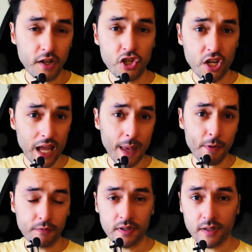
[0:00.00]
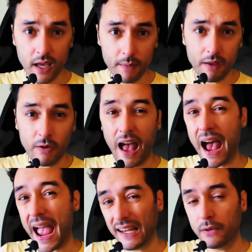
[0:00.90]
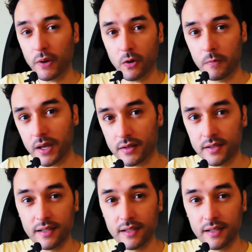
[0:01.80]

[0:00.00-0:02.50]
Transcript: are the GM of this game, I highly recommend